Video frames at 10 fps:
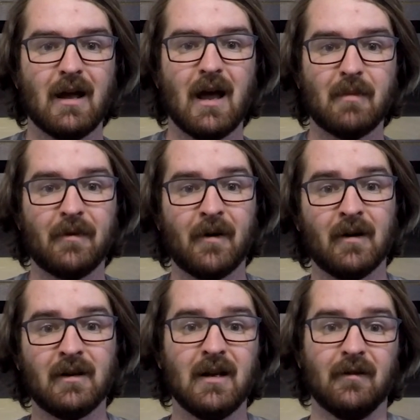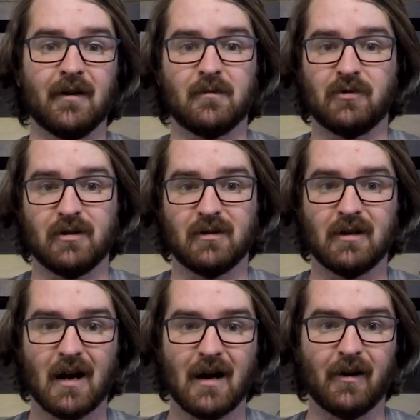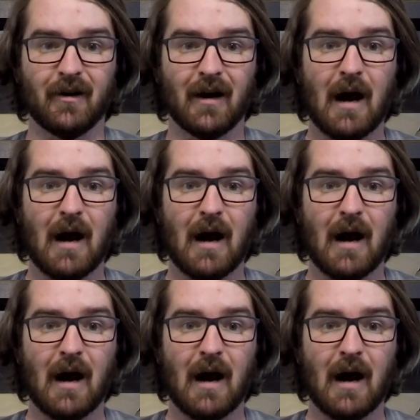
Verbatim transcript: and Panthera tigris, which is the tiger.